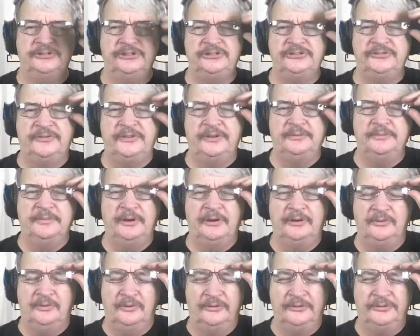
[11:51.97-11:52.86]
She's a
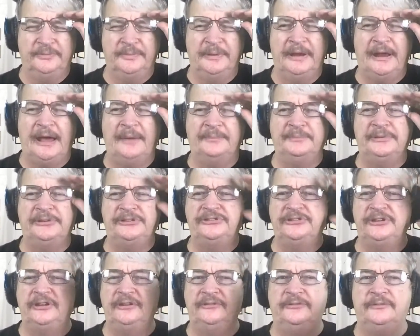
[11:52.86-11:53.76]
female, of course, but I've
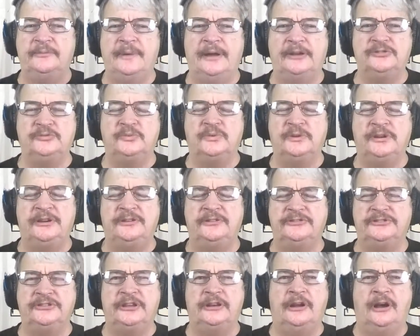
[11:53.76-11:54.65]
been seeing her for about 20
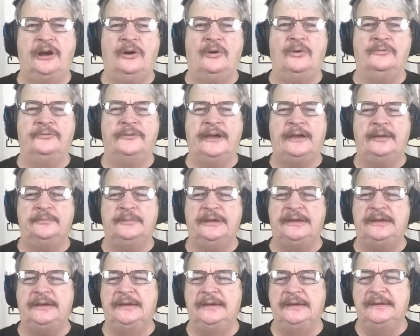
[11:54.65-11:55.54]
years, seeing our whole
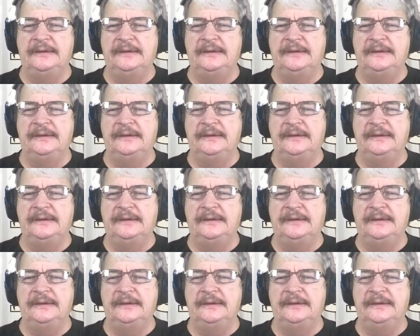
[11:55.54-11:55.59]
family.